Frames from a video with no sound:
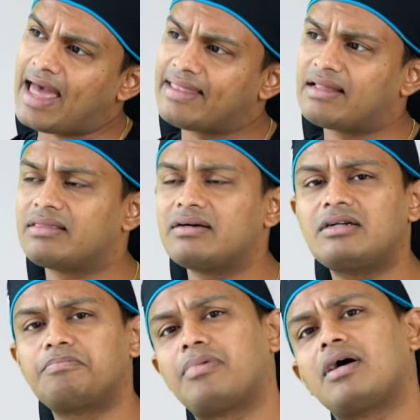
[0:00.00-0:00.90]
And the
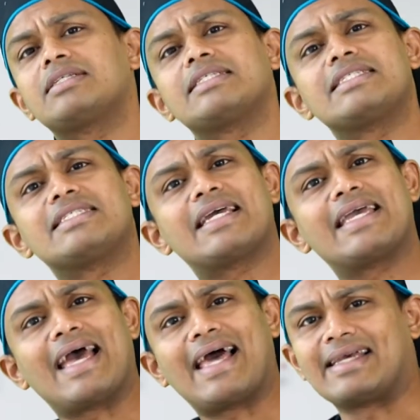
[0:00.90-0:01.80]
third part is the
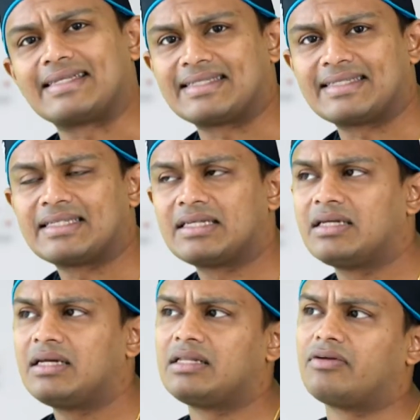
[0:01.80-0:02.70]
calyx.
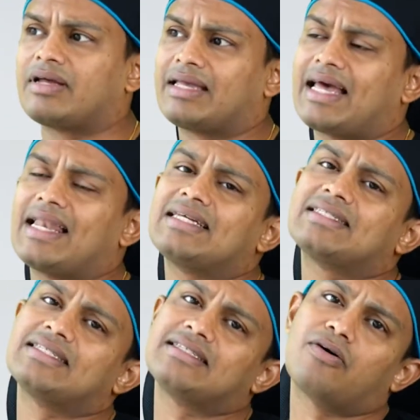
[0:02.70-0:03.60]
Now, the
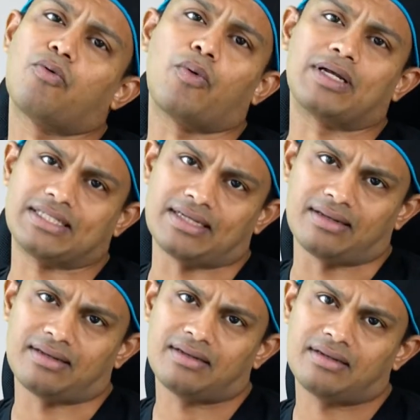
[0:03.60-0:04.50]
calyx is the vessel
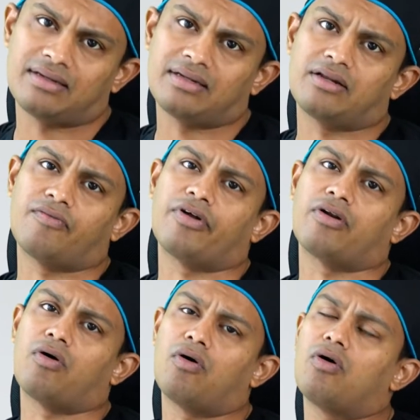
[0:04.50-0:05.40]

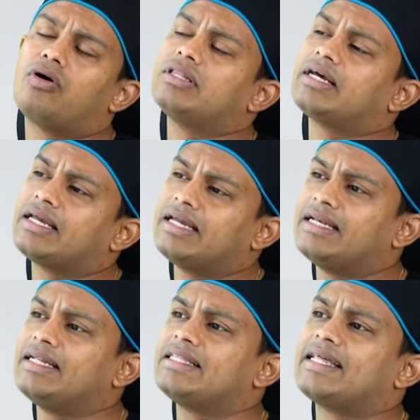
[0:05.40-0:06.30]
where all the
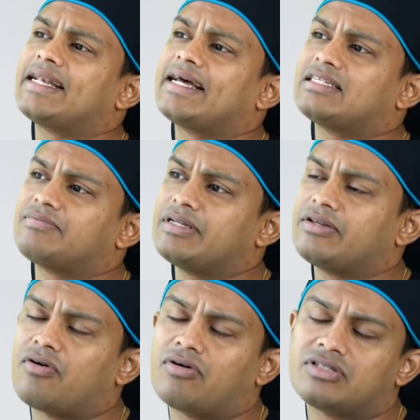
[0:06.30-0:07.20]
kidney that has
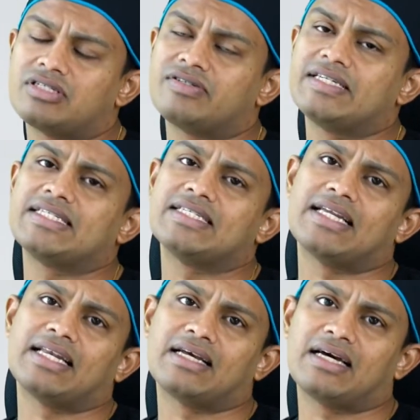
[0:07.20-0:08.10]
been concentrated
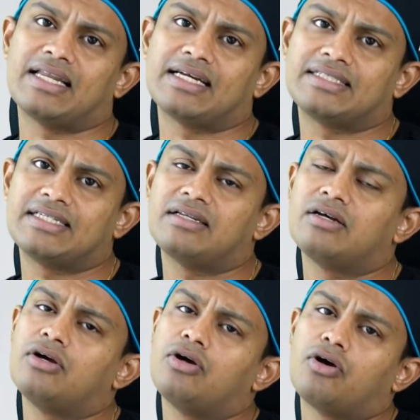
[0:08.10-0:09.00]
and
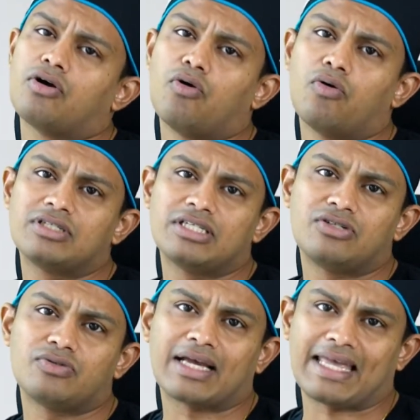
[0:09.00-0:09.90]
collected goes
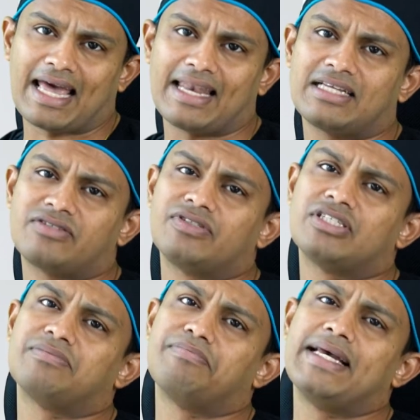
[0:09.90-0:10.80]
into the calyx, which
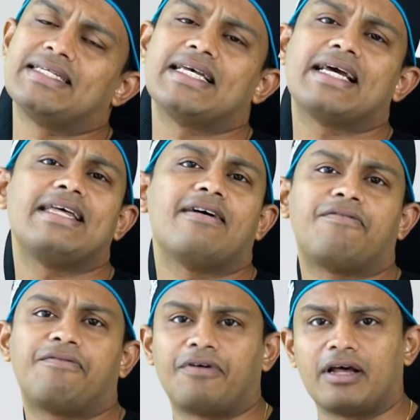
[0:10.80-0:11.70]
is basically a
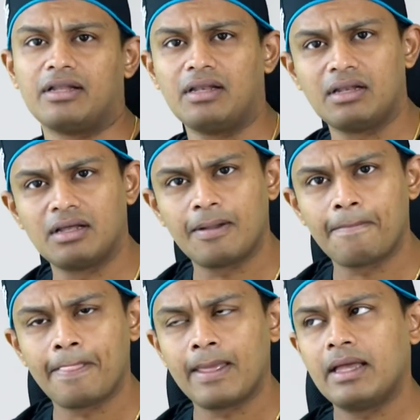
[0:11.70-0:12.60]
funnel.
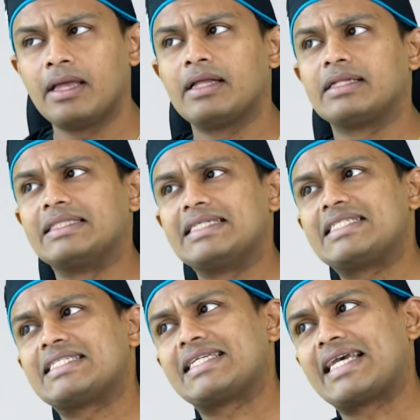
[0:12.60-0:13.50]

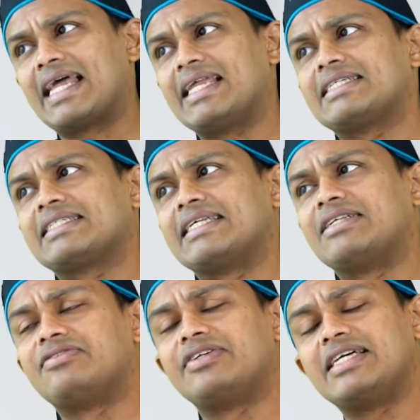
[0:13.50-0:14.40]
This calyx
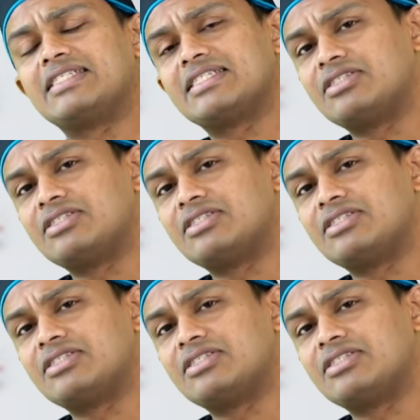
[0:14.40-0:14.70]
then drains